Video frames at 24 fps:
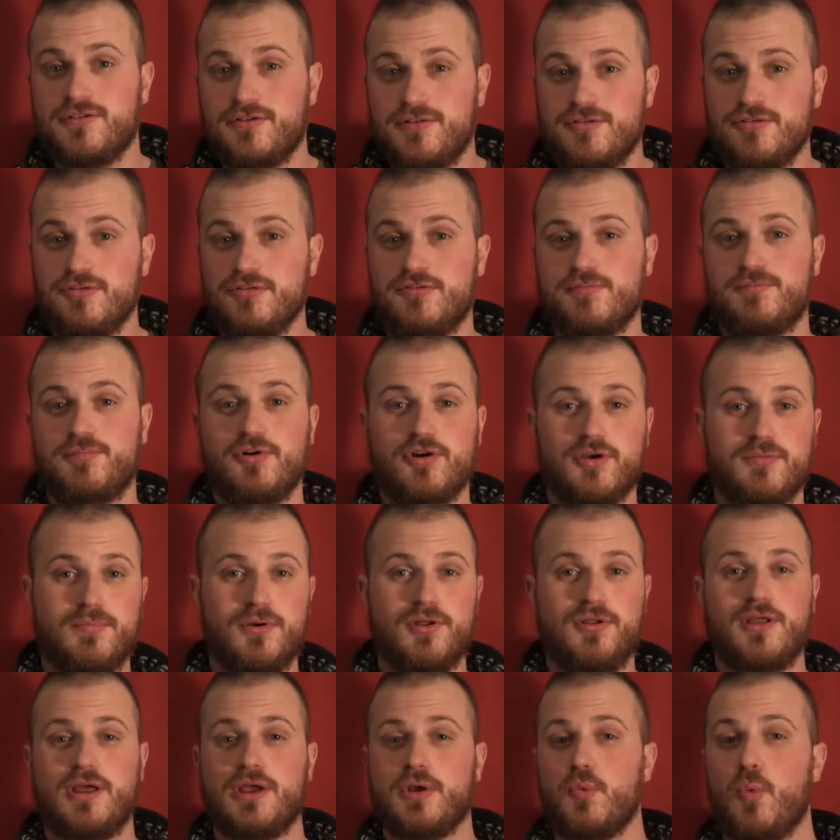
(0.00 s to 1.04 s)
Seuss book,
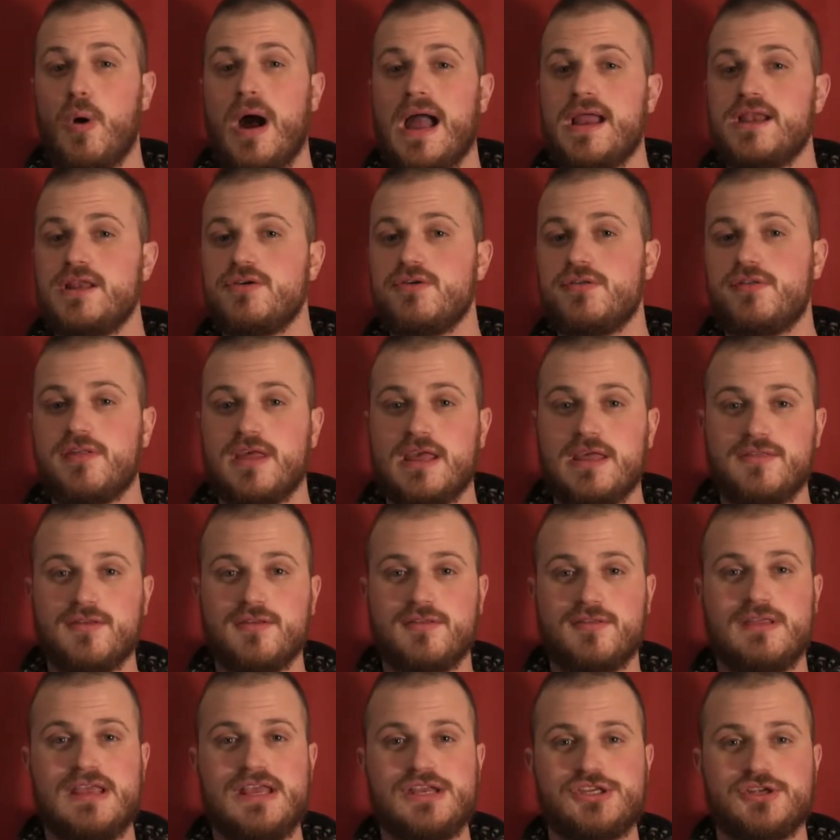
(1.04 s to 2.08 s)
but like, why do you say The
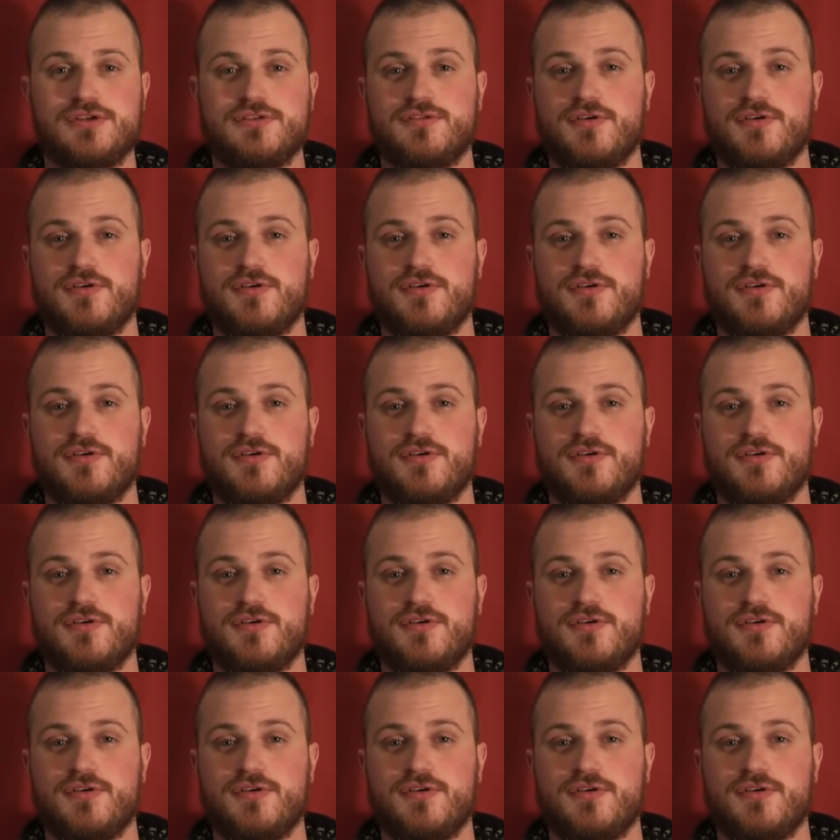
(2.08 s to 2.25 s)
Sneetches?